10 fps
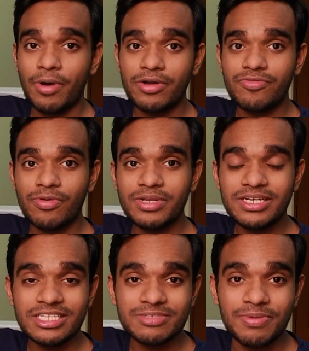apart from the
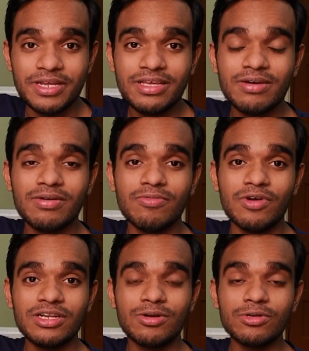display,
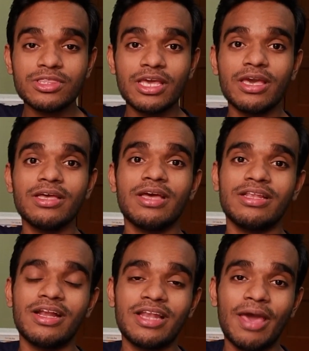one good thing
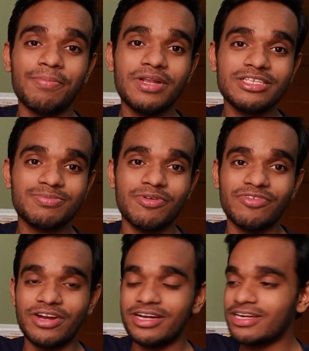that Apple has
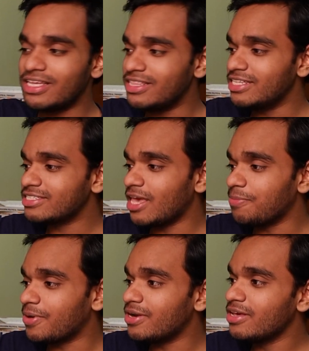provided in this
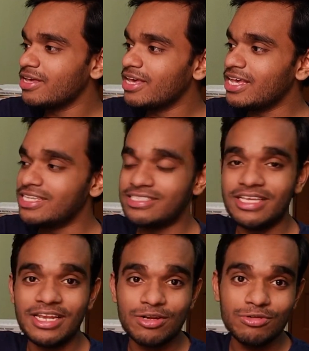iPad is
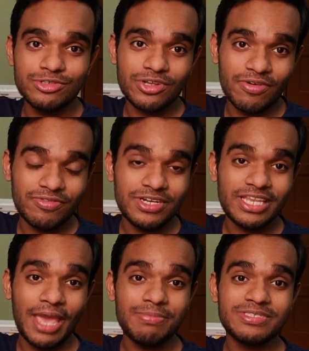the inclusion of the
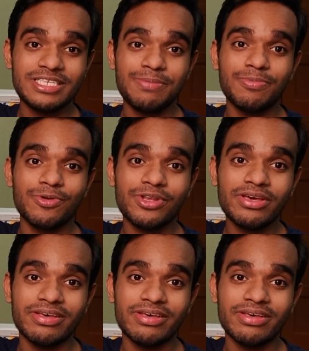Type-C port